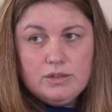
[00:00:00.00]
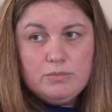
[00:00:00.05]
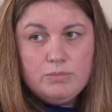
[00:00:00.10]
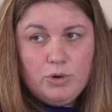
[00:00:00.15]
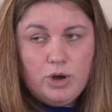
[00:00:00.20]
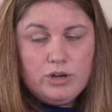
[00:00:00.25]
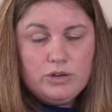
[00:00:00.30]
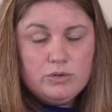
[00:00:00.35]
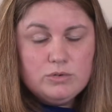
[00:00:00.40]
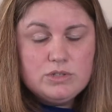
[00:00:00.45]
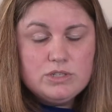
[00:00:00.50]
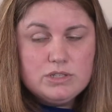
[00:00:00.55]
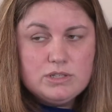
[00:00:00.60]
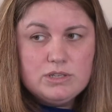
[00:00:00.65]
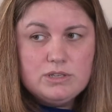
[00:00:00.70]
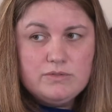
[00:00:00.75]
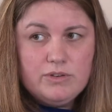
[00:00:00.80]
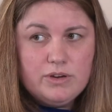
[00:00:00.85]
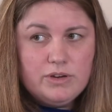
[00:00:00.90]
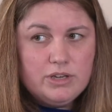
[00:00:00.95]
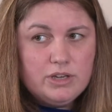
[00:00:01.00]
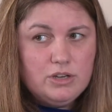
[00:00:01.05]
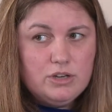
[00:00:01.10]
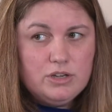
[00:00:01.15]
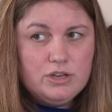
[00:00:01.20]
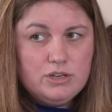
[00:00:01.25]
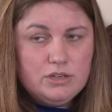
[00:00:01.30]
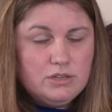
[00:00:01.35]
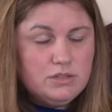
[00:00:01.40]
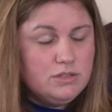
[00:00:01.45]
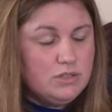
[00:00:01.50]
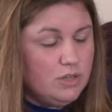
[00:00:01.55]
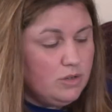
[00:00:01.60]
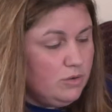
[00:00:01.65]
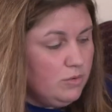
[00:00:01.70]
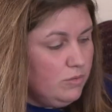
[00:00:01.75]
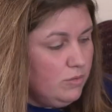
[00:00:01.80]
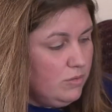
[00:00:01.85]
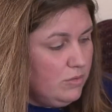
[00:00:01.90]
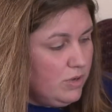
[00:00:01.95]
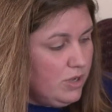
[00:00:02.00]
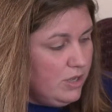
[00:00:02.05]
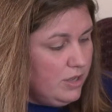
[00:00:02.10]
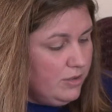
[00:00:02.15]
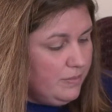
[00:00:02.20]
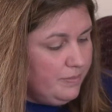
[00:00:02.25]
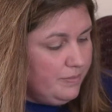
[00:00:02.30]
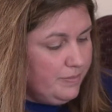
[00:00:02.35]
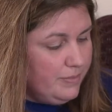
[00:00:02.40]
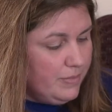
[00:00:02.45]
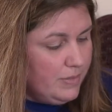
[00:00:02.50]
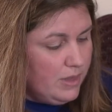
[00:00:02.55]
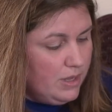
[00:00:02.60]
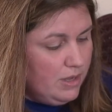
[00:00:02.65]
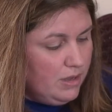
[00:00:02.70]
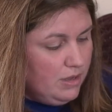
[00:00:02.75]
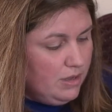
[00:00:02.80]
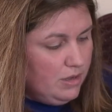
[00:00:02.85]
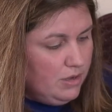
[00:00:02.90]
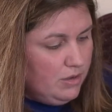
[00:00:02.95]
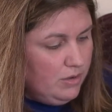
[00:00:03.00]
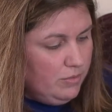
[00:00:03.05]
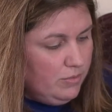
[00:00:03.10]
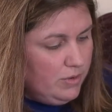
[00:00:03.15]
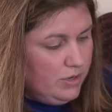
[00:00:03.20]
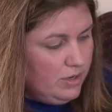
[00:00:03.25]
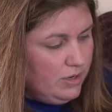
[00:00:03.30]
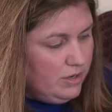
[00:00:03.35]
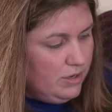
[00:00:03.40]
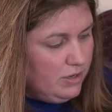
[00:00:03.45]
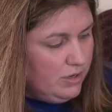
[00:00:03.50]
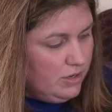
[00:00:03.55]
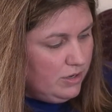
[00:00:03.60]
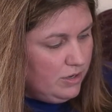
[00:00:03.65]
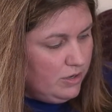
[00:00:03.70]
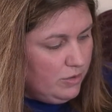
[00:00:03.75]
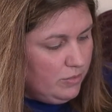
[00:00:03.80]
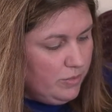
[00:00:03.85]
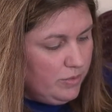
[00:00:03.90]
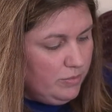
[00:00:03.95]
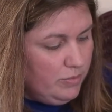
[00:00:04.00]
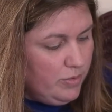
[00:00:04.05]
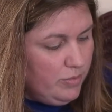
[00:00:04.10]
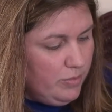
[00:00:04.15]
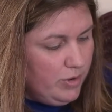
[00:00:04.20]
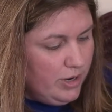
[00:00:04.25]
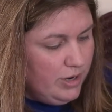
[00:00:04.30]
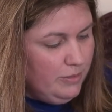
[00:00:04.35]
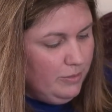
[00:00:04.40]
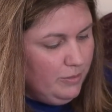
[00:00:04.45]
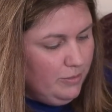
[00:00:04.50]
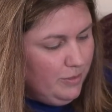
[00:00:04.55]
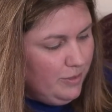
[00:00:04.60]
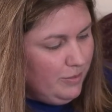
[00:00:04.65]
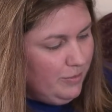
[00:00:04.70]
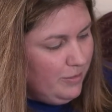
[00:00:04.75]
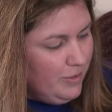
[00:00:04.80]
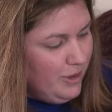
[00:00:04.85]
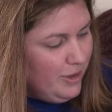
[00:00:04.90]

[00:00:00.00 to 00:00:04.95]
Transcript: the prognosis is very good. Mm-hmm. So um, we, you know, we, we want to,